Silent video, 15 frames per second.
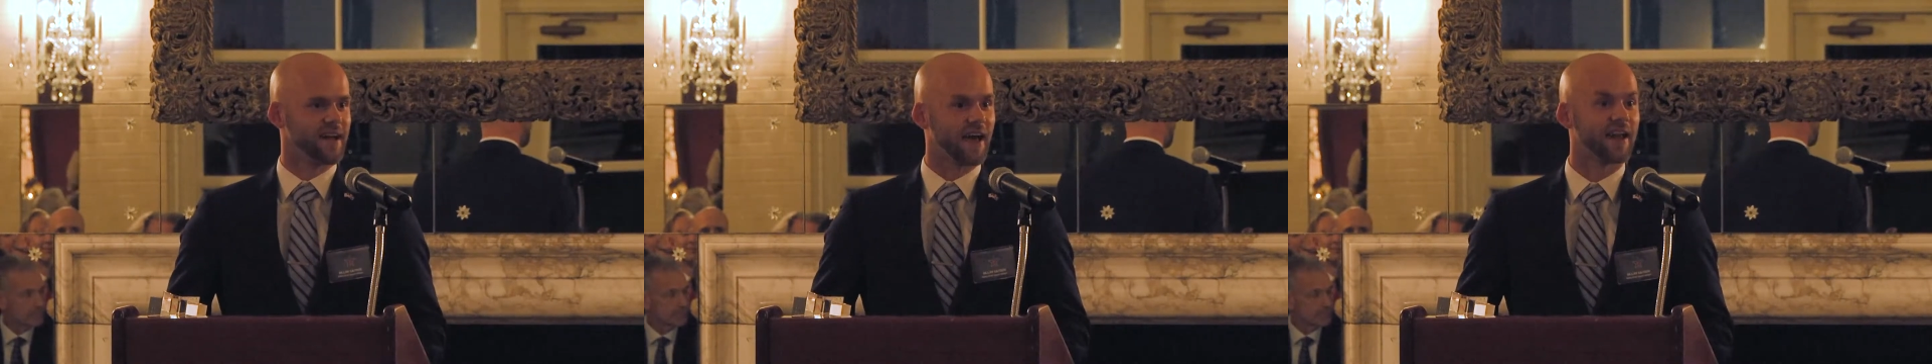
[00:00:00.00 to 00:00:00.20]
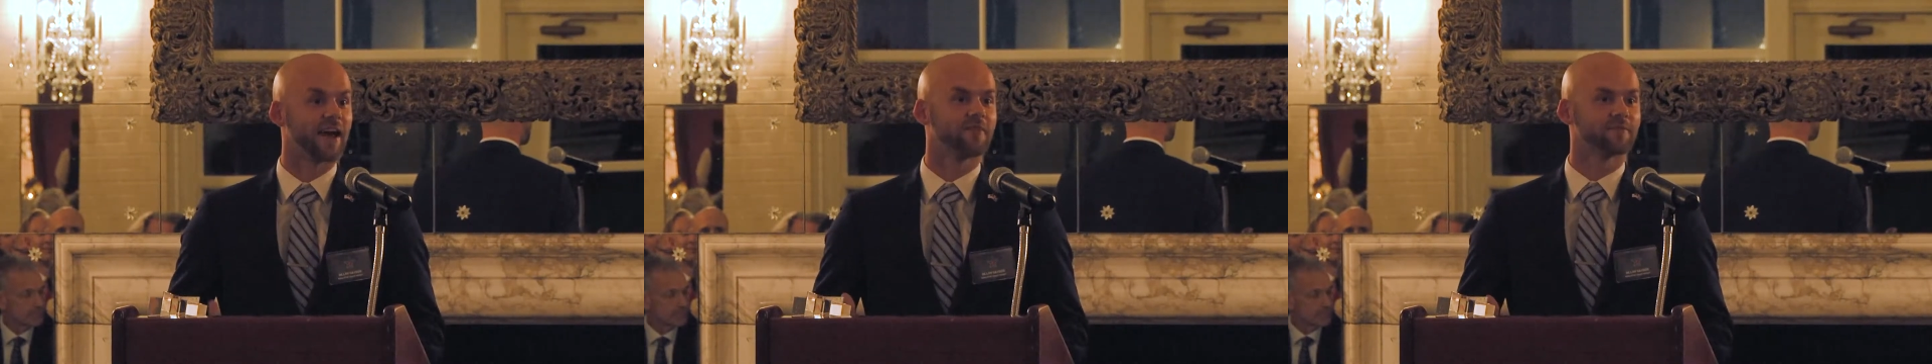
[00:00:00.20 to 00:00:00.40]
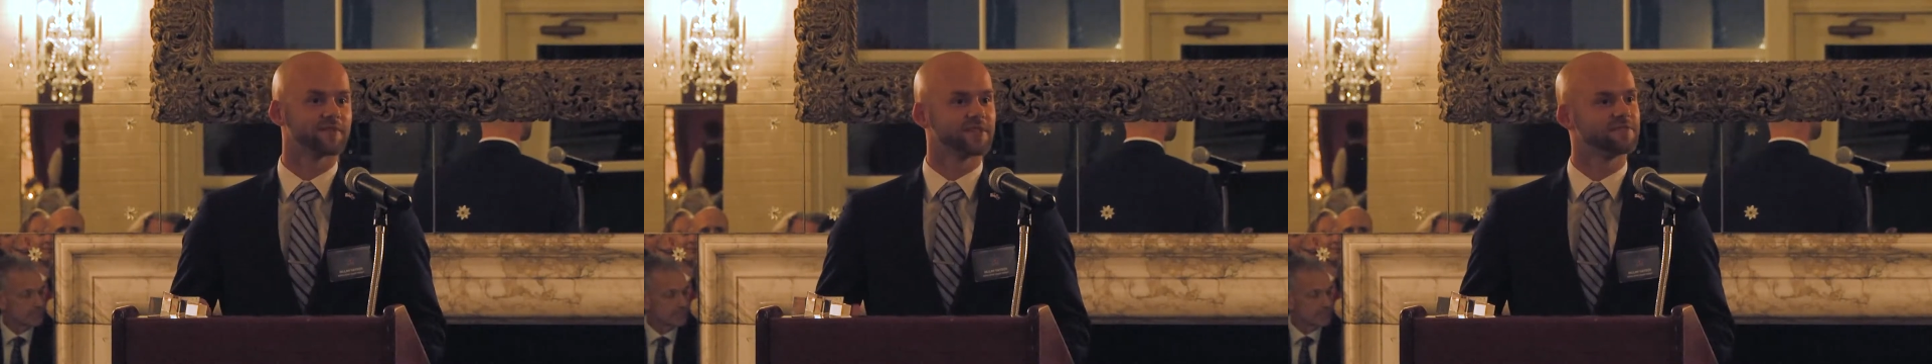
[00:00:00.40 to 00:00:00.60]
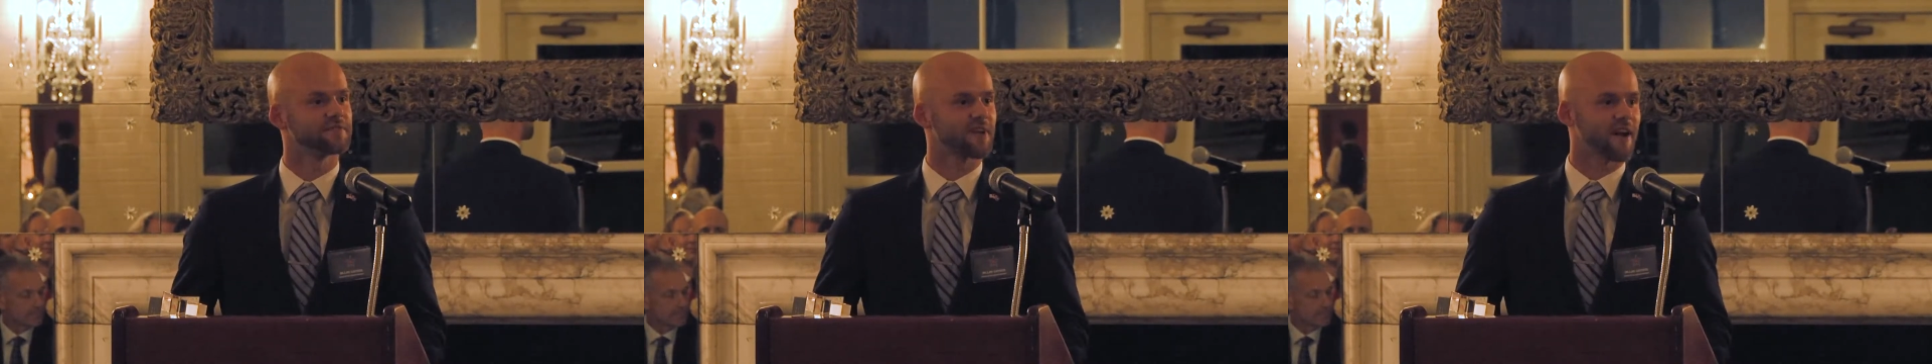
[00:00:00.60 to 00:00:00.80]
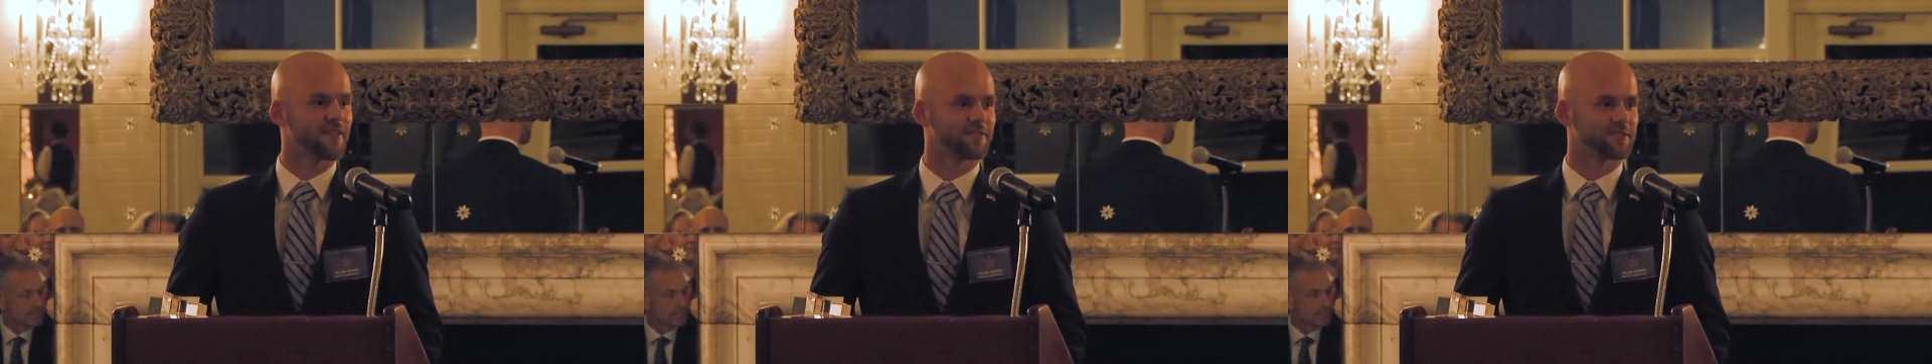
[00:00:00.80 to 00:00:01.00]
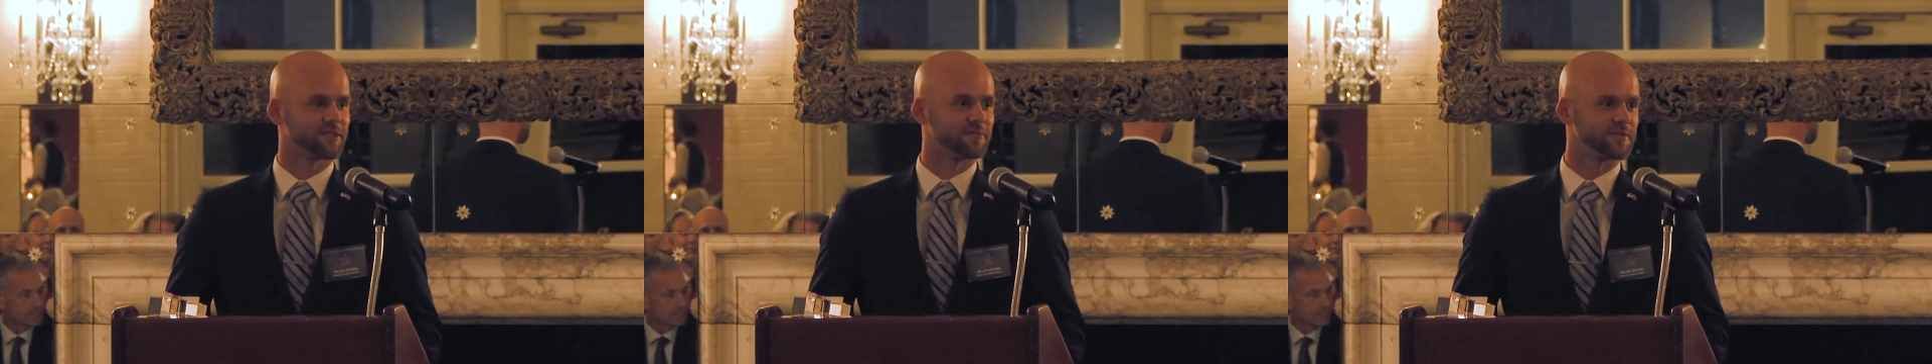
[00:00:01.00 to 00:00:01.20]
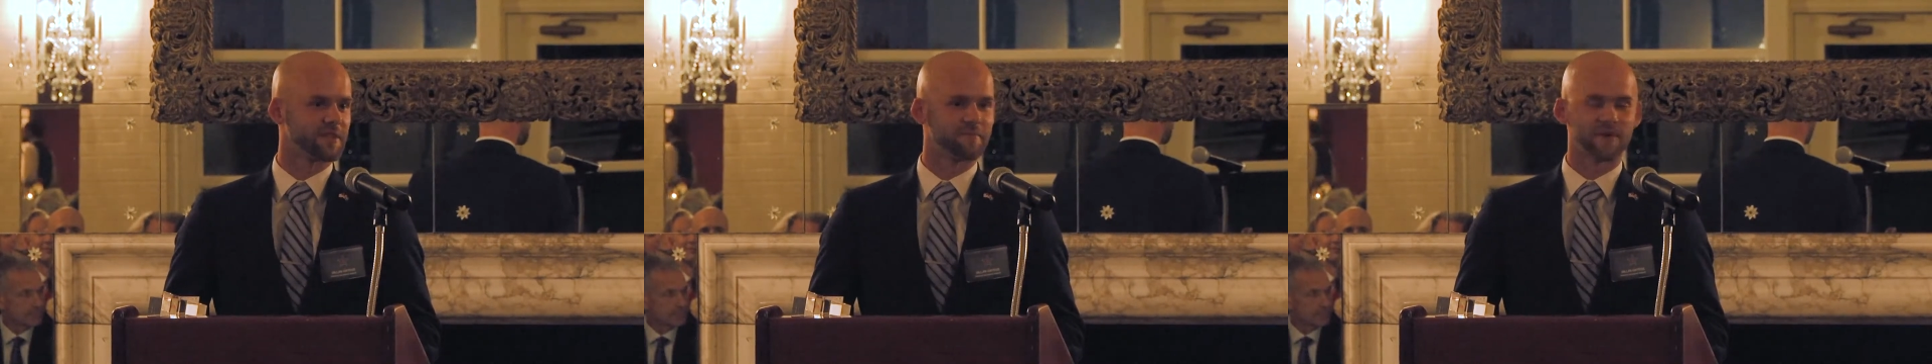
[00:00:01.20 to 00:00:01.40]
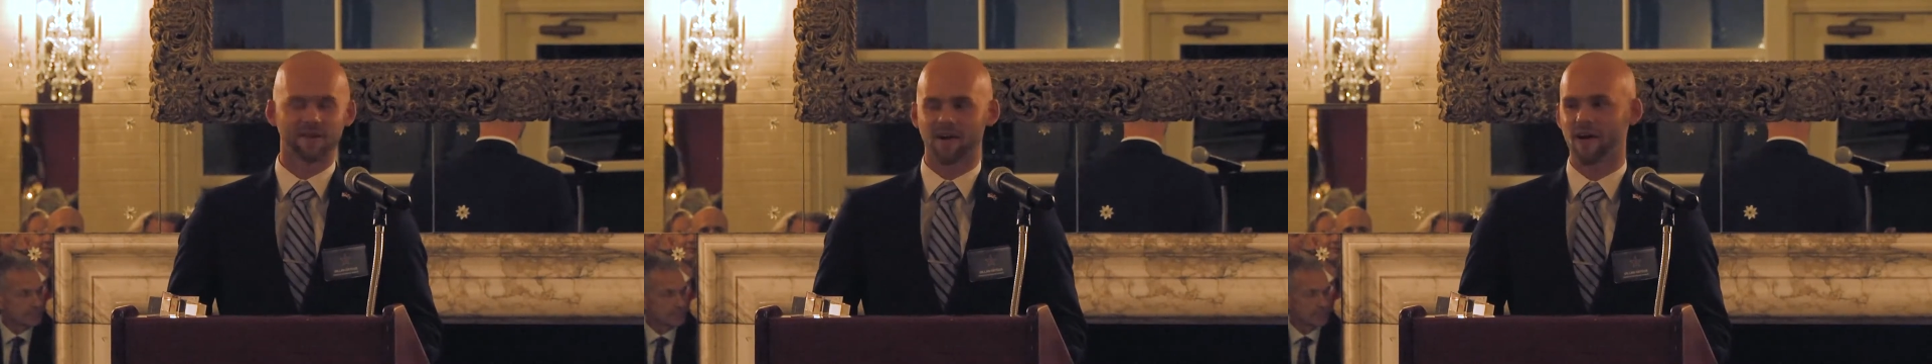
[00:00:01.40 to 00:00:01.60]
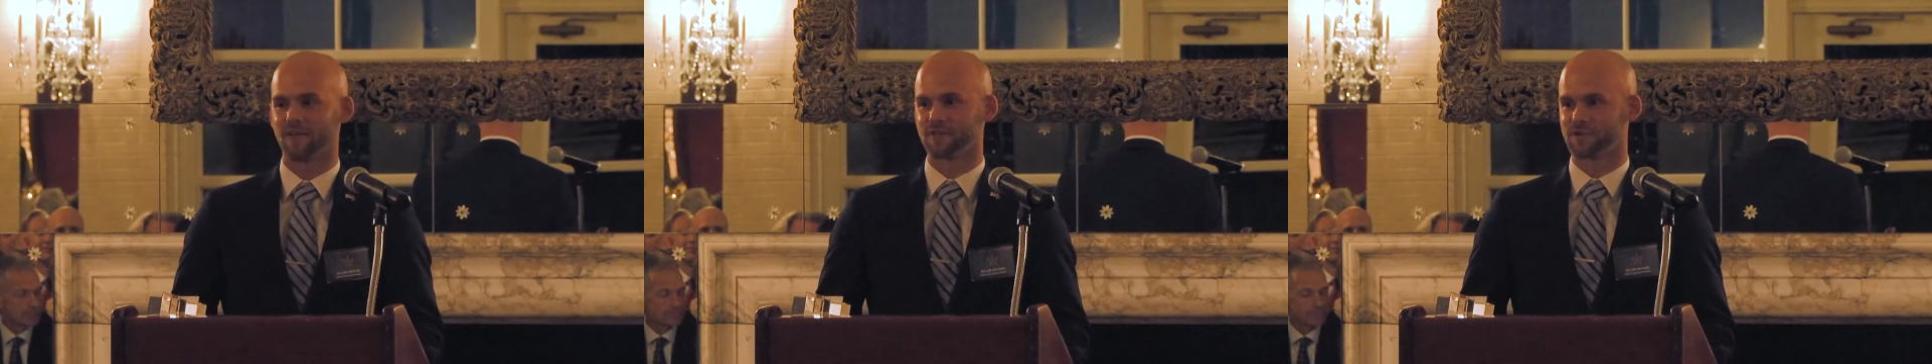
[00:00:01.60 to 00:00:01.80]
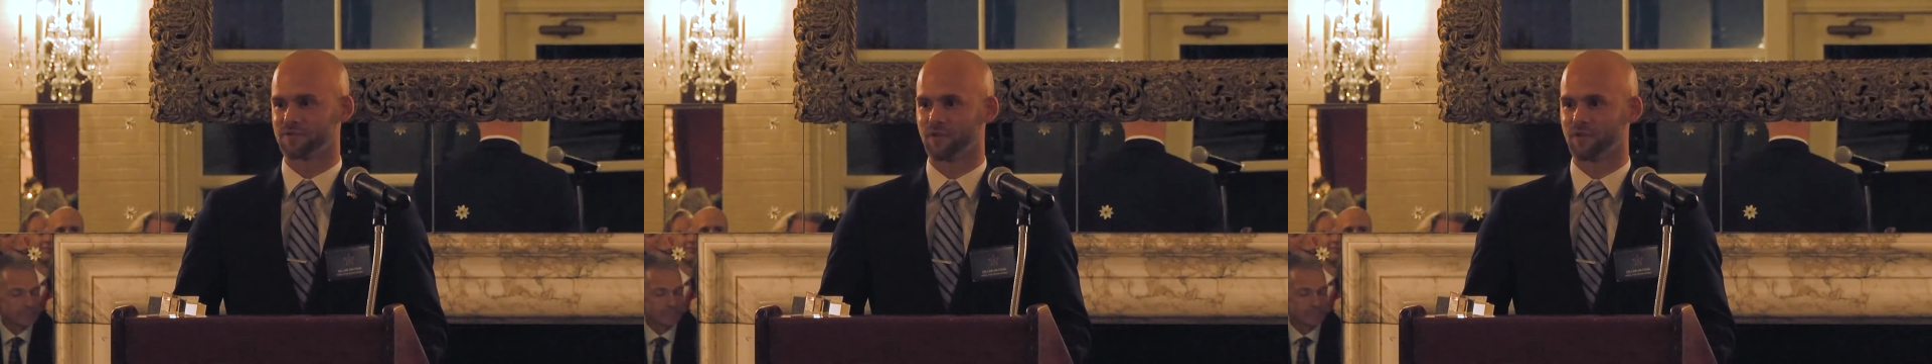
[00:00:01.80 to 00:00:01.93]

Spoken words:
and I'd received scholarships that made college